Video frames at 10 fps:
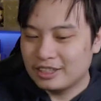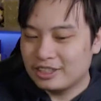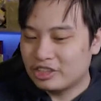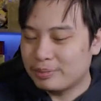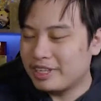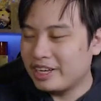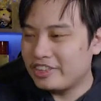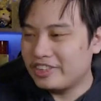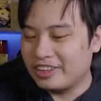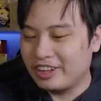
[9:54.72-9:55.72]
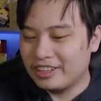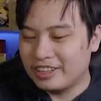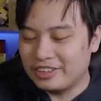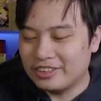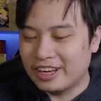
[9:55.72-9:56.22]
The trepidation
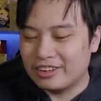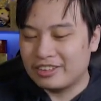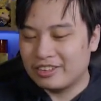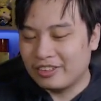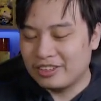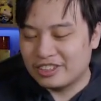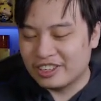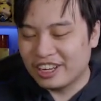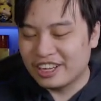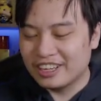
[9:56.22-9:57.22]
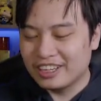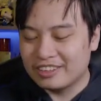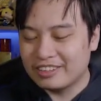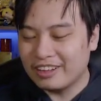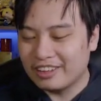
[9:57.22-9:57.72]
that you get when you're like,
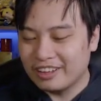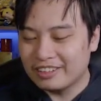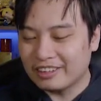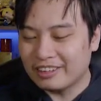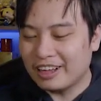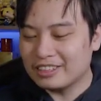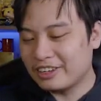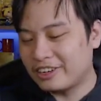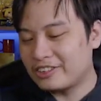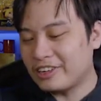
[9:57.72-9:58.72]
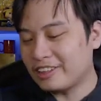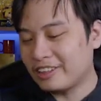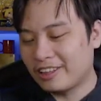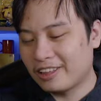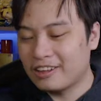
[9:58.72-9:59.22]
is that the last card or not?
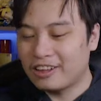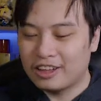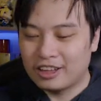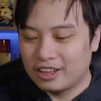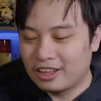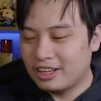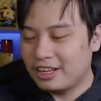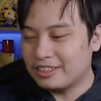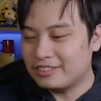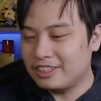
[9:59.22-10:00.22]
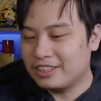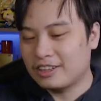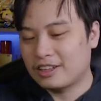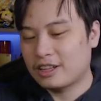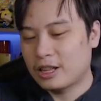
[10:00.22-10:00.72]
It's unreal.
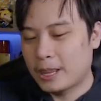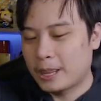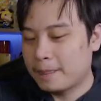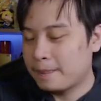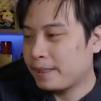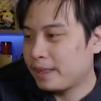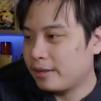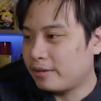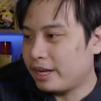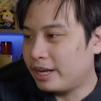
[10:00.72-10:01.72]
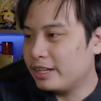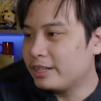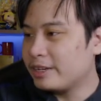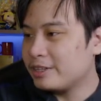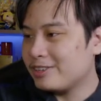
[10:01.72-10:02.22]
Okay,
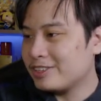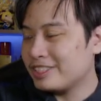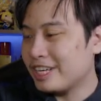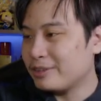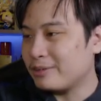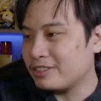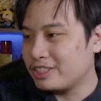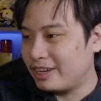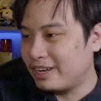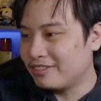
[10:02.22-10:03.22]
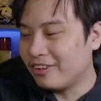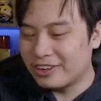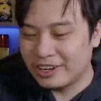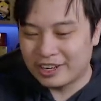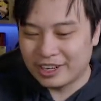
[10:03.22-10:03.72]
another emergency teleport, so we have more
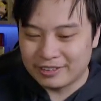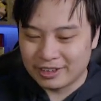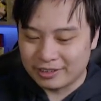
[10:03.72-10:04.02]
than enough in our